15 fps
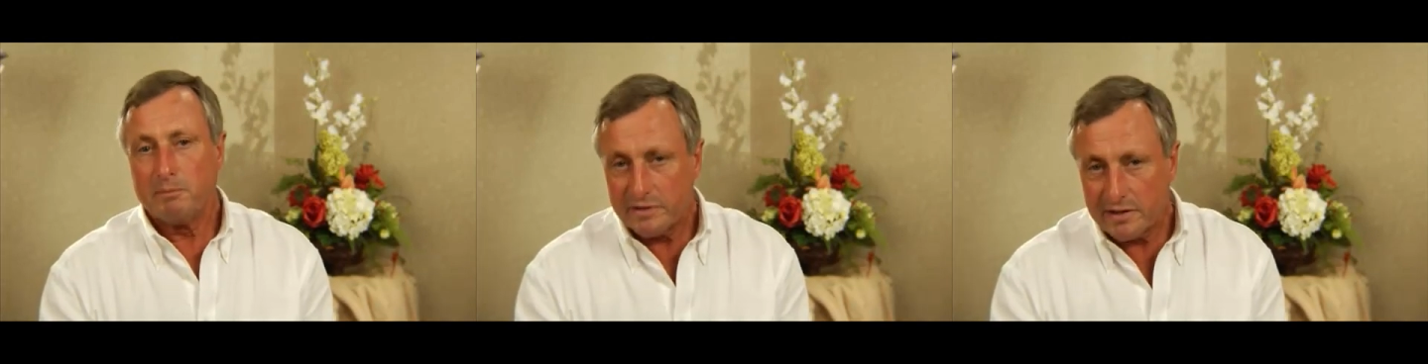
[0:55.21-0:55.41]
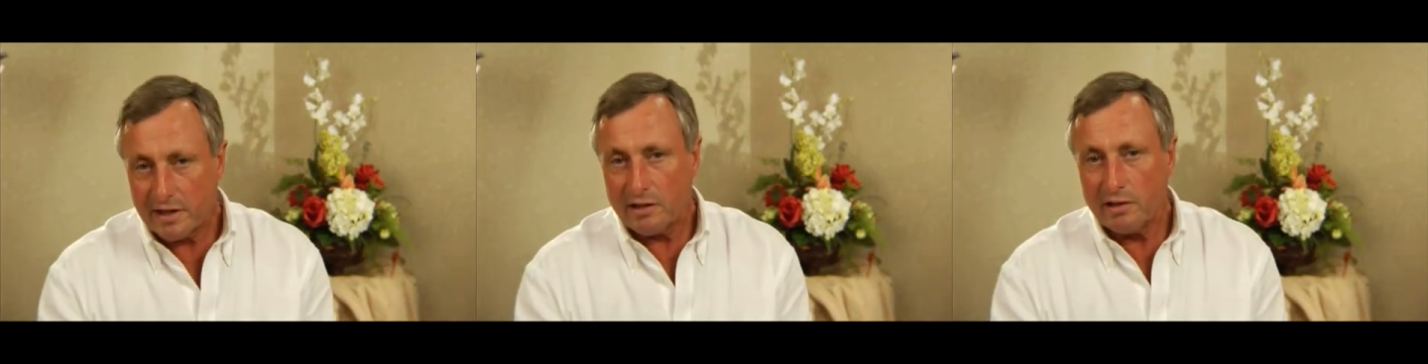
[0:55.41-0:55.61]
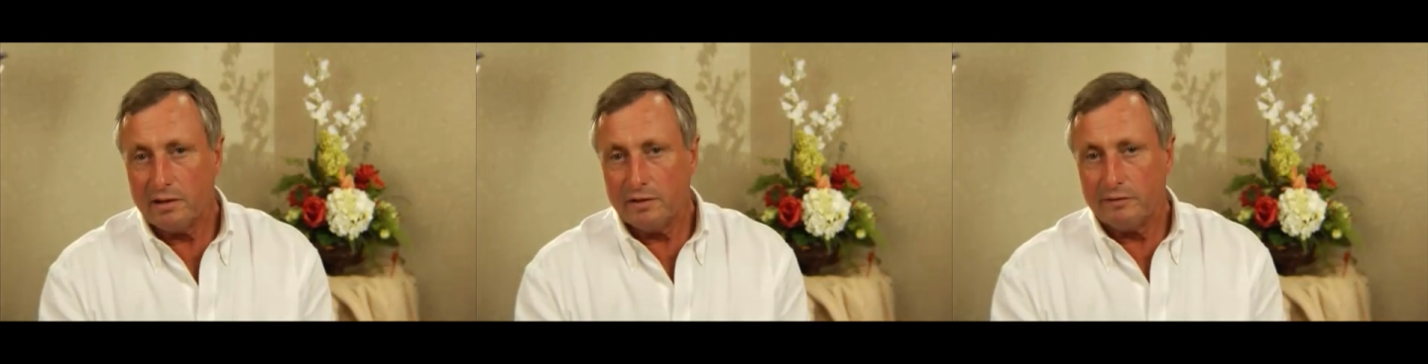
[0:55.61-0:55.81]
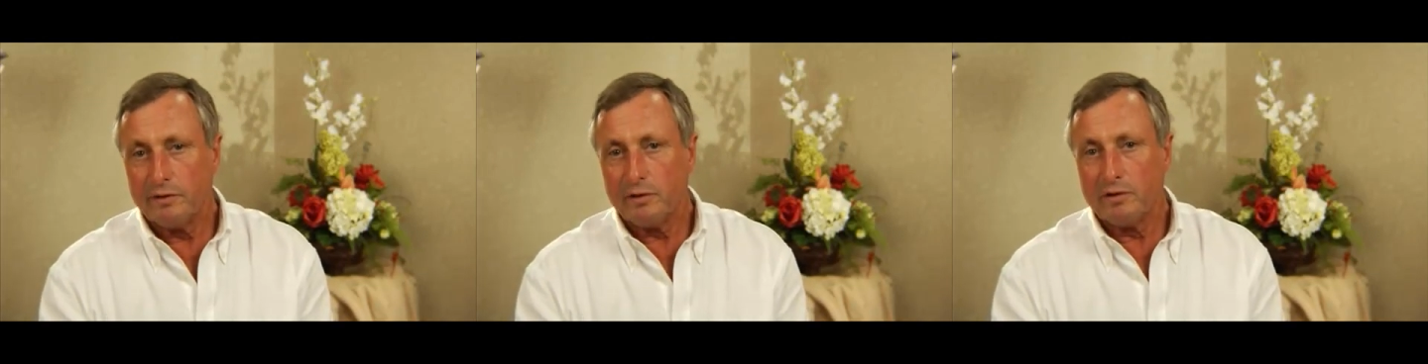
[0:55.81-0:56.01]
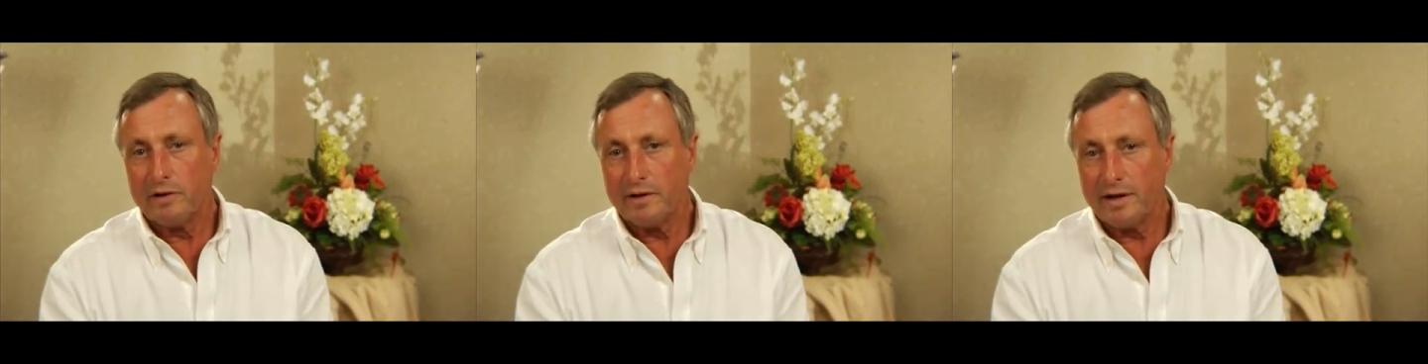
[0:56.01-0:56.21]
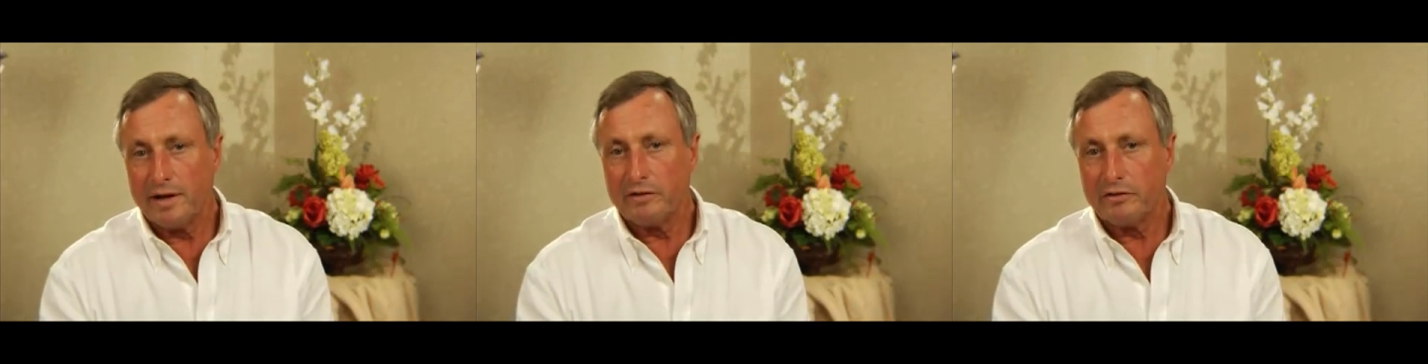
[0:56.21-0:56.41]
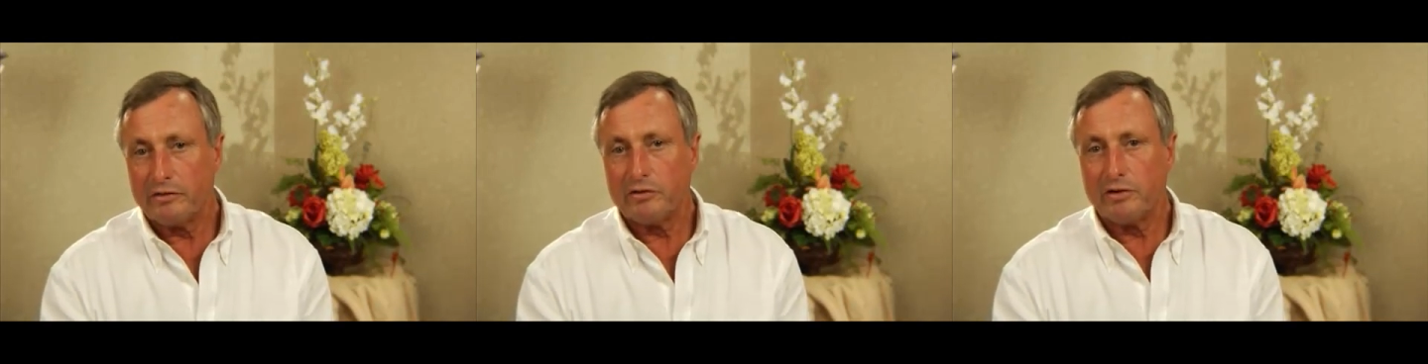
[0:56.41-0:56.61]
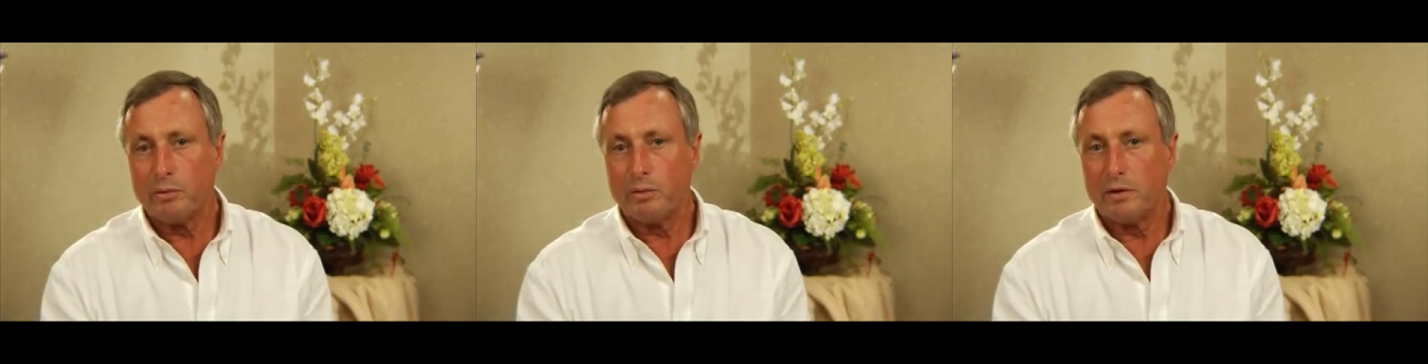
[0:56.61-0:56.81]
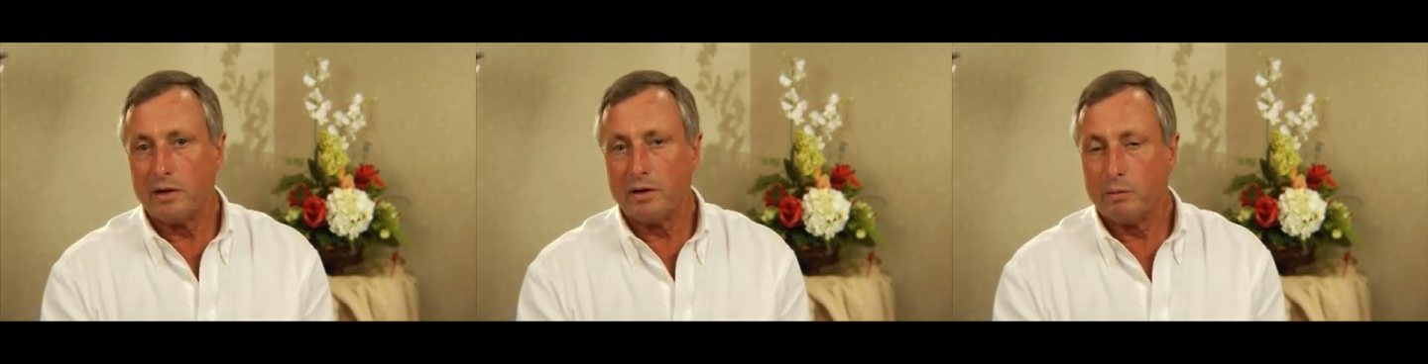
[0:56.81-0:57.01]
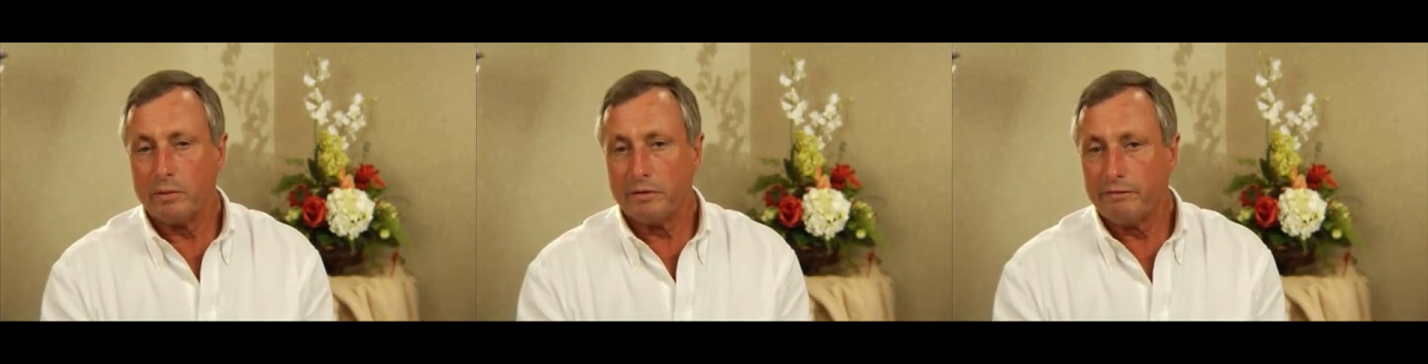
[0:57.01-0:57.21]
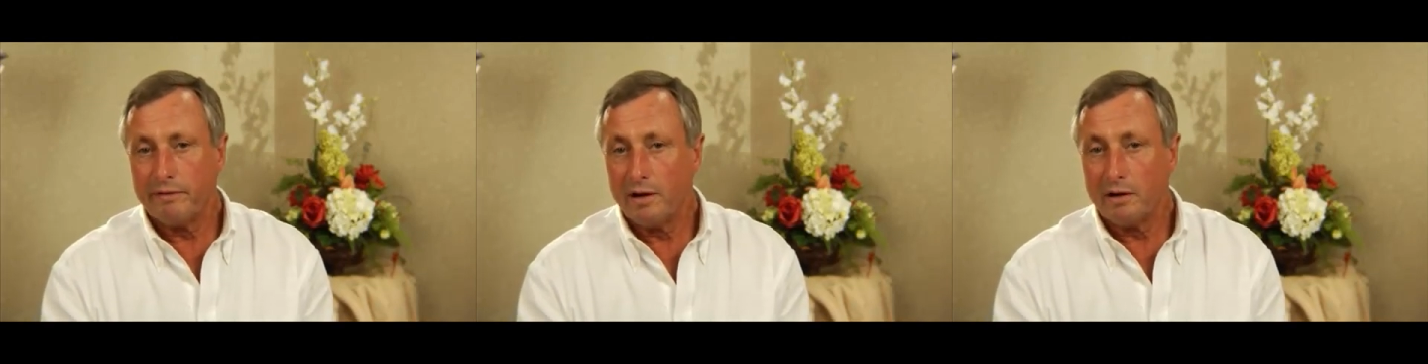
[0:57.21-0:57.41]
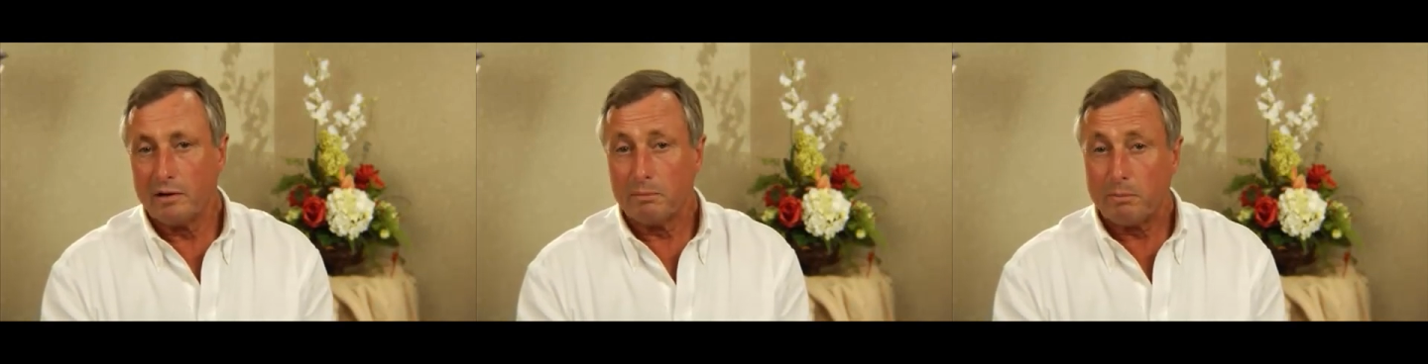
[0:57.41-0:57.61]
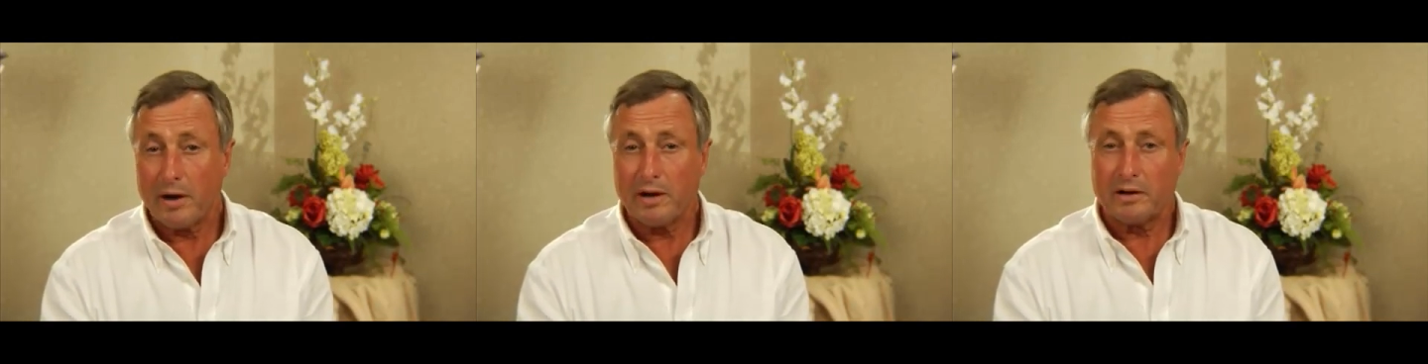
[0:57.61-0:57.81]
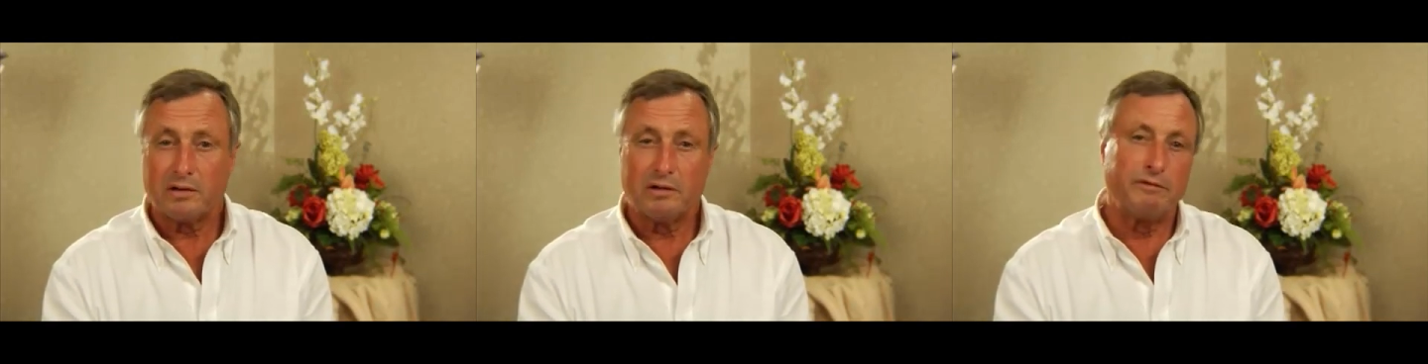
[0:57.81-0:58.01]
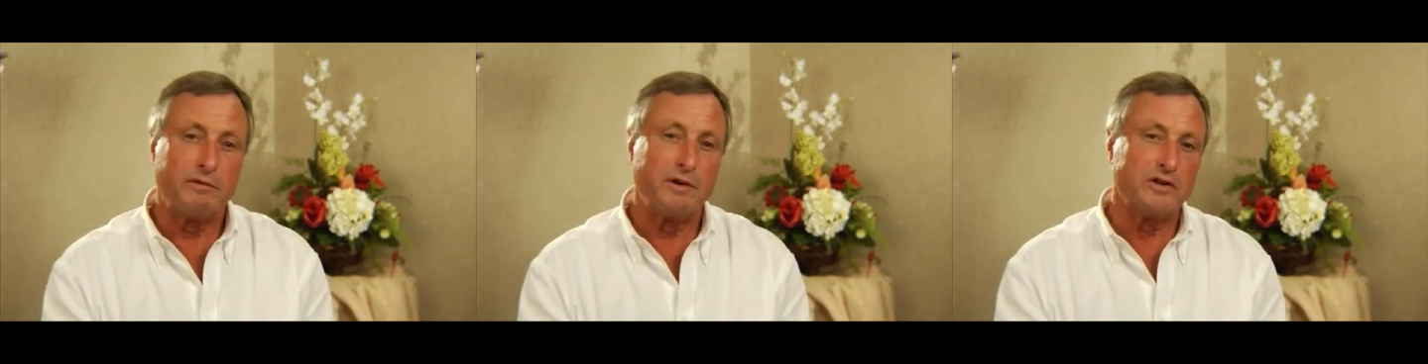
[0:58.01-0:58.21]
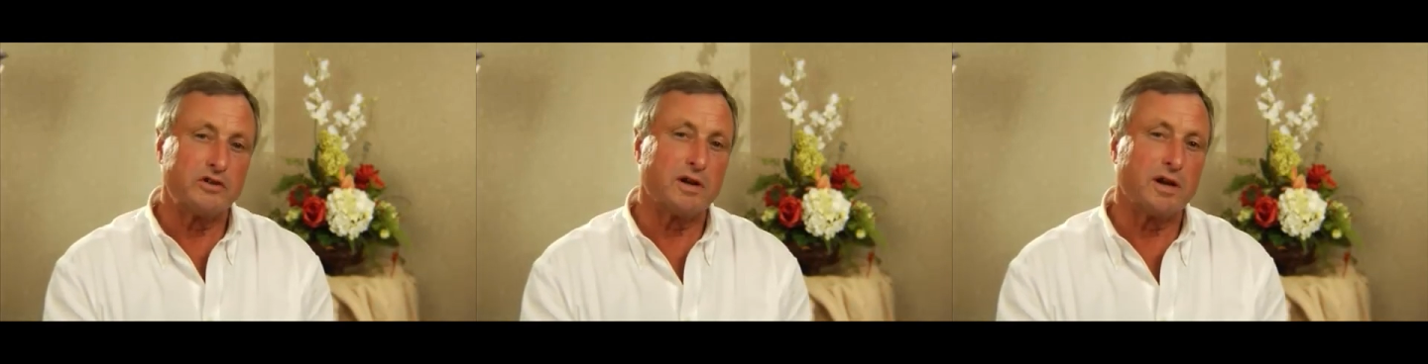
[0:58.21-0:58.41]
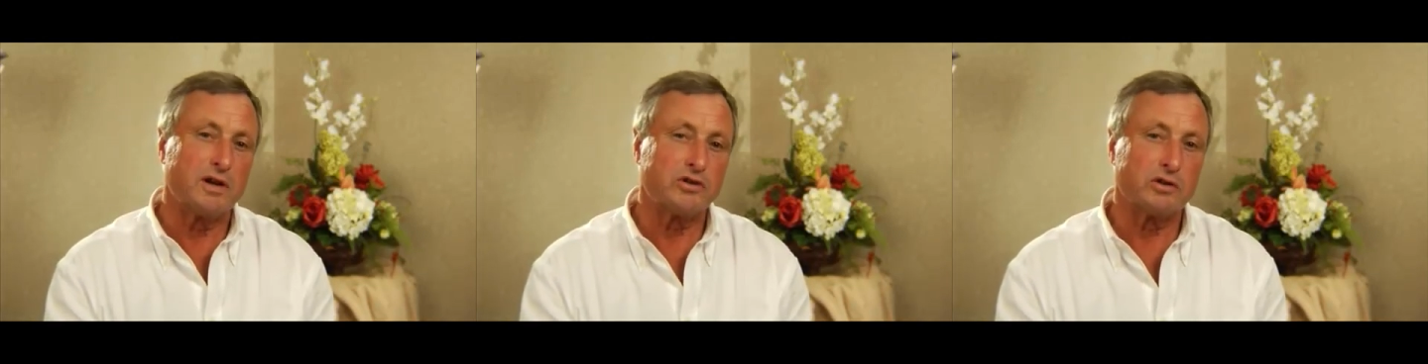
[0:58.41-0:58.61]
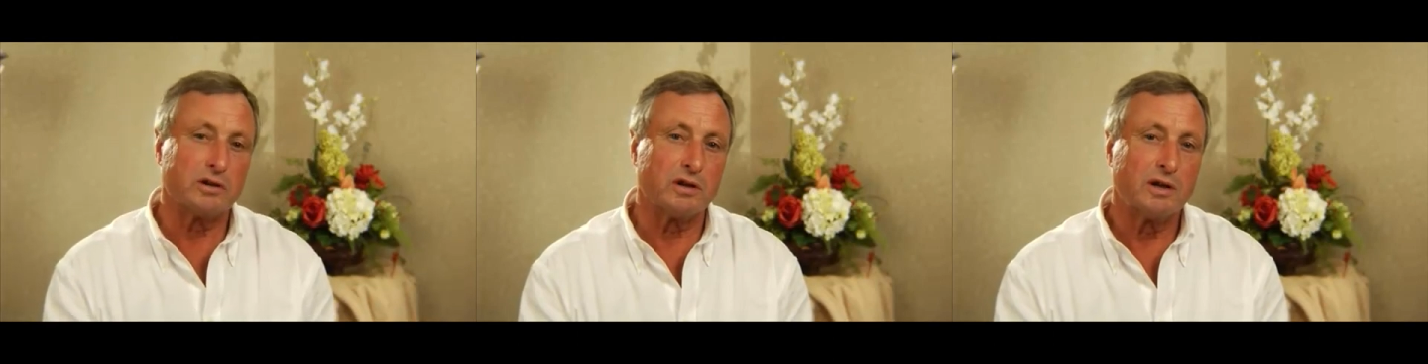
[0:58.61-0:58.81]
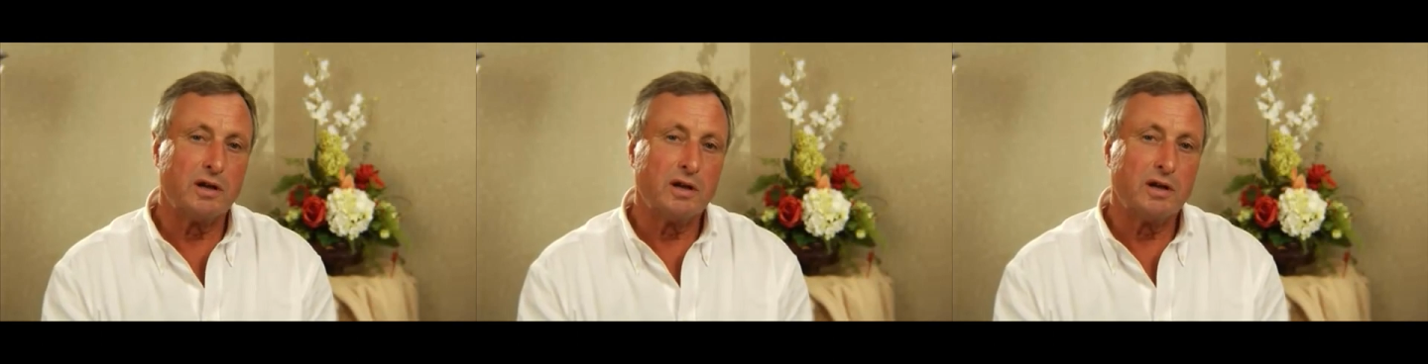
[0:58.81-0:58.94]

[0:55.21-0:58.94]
particularly if you're in an industry with very little product differentiation.